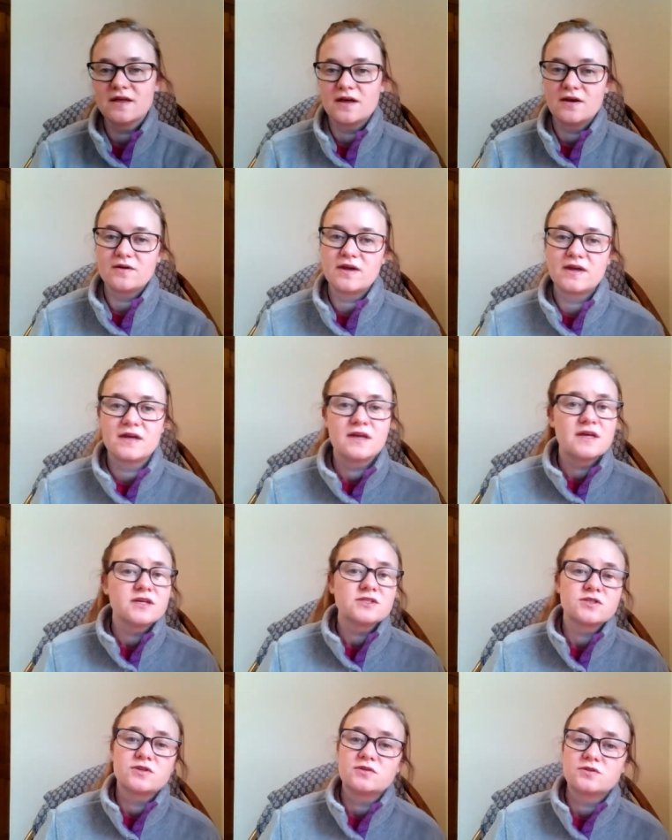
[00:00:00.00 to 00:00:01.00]
Okay,
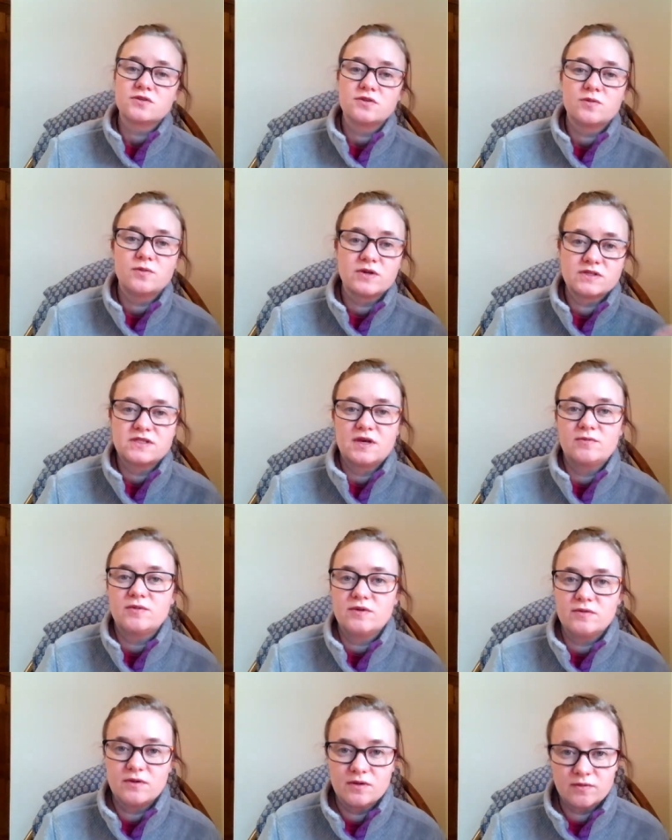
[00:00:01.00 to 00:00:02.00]
so those are the words that
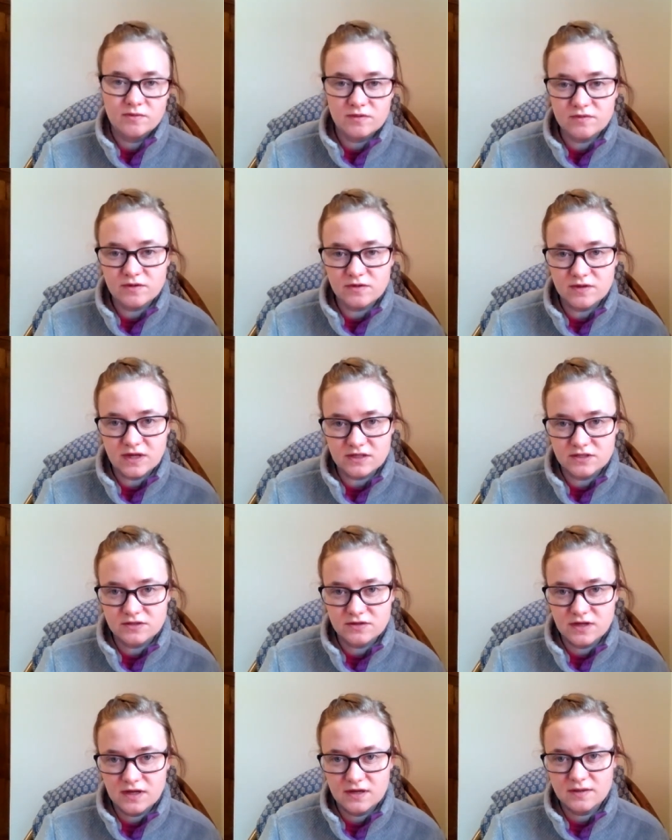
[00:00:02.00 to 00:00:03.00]
we reviewed
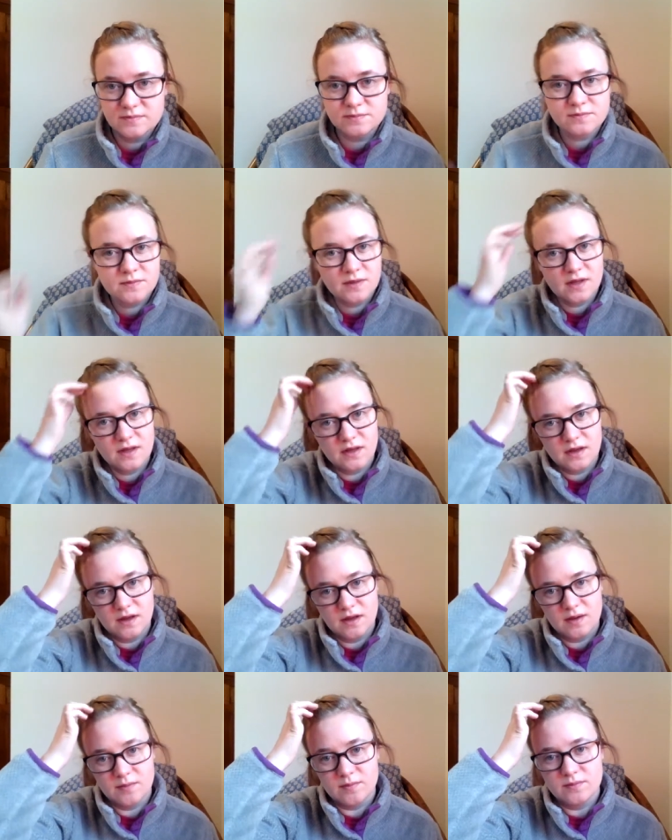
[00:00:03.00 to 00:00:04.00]
yesterday,
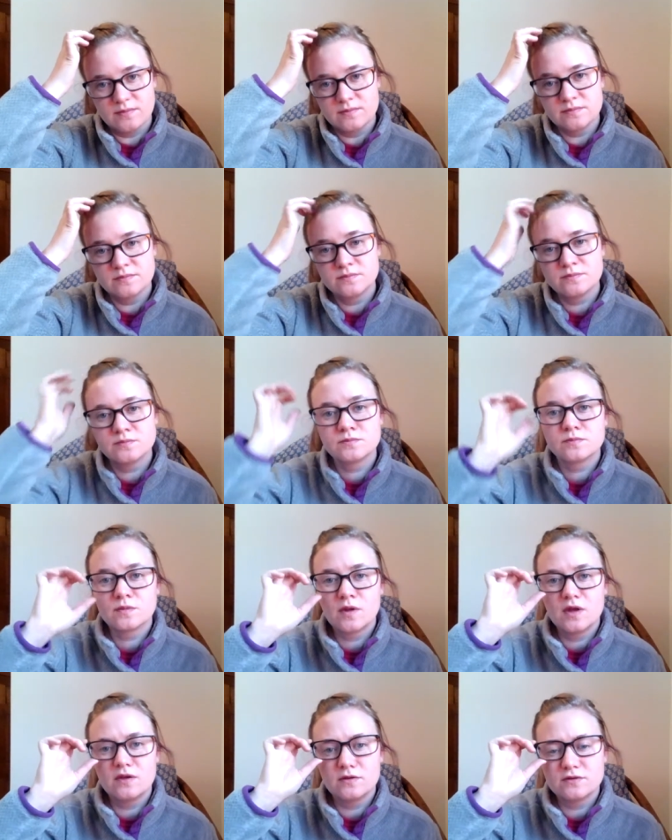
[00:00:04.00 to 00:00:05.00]
and
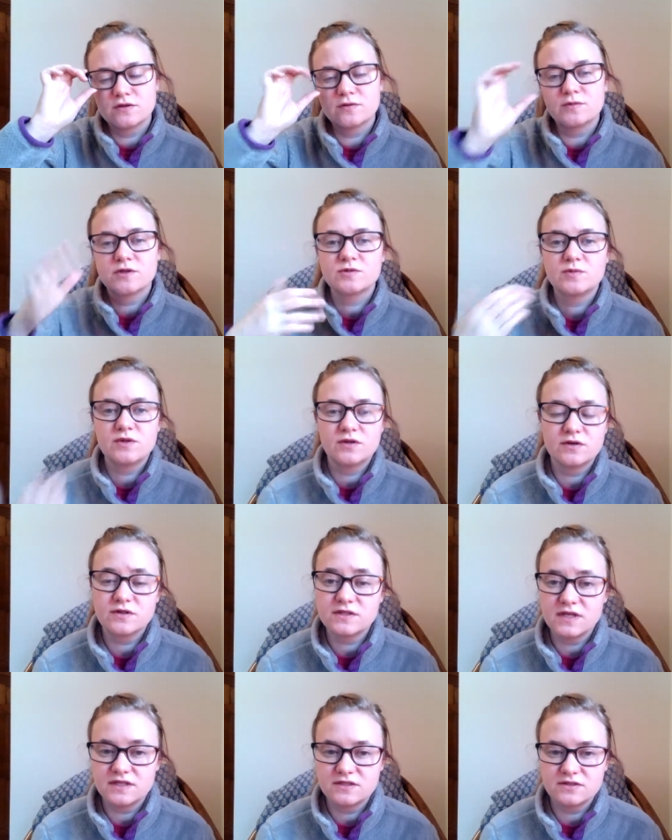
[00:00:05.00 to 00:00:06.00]
those are the words we learned
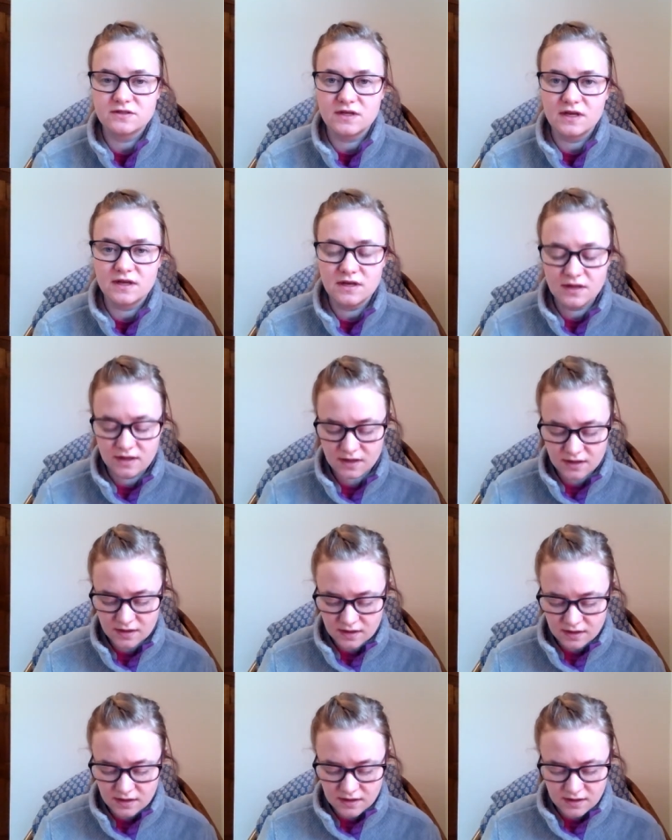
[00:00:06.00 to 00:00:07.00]
yesterday.
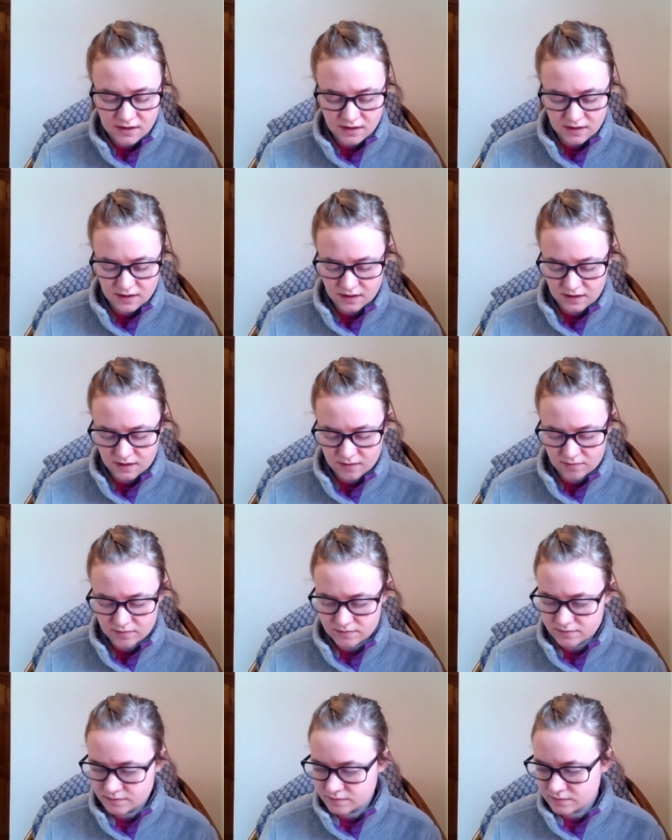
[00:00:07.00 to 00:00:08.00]
And